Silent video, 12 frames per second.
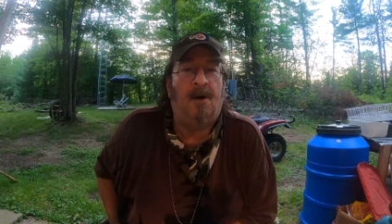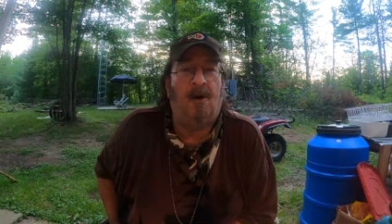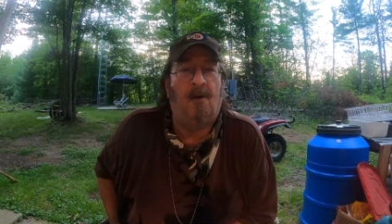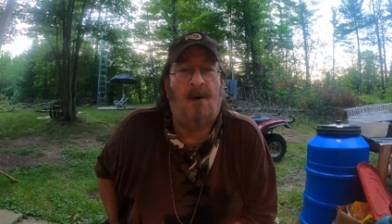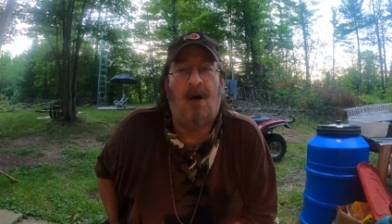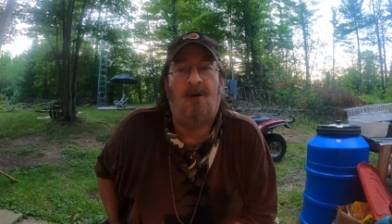are
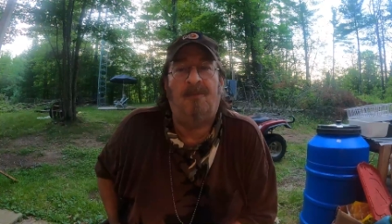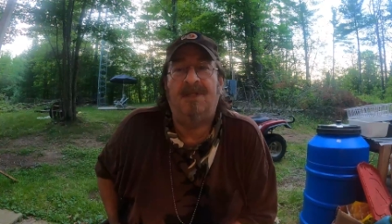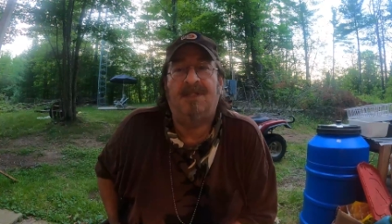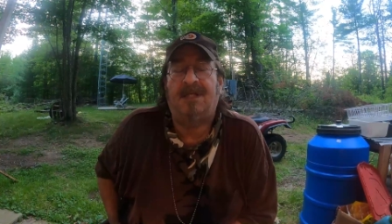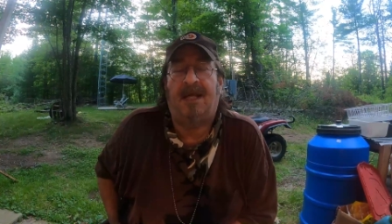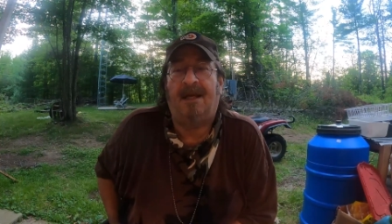have all
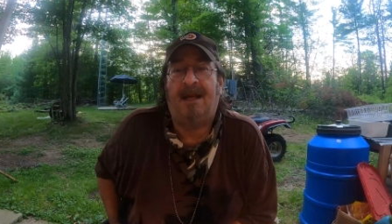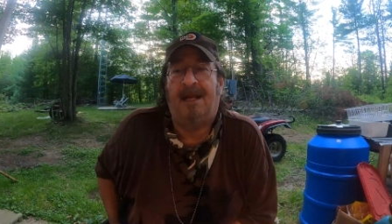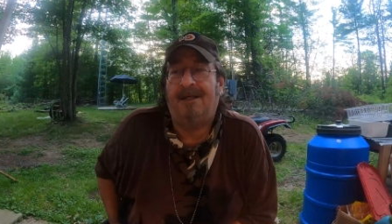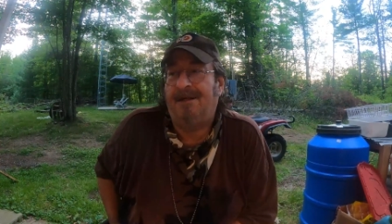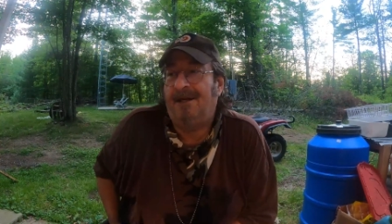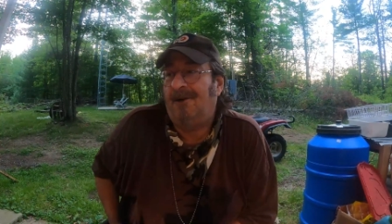been saying
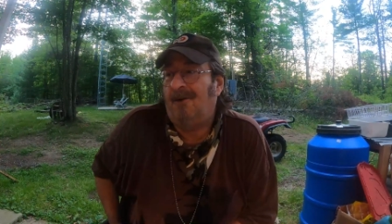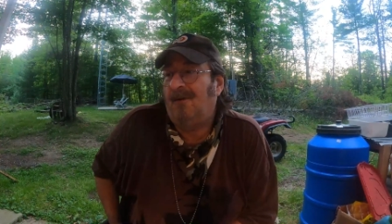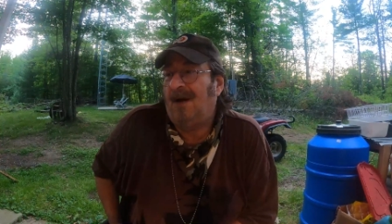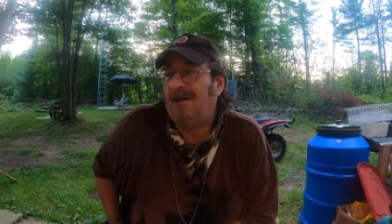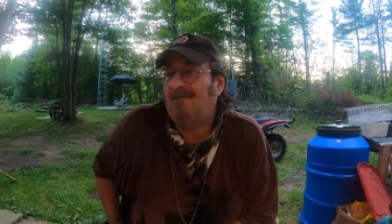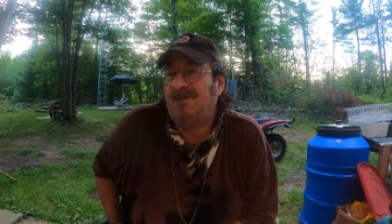that. You know, we're,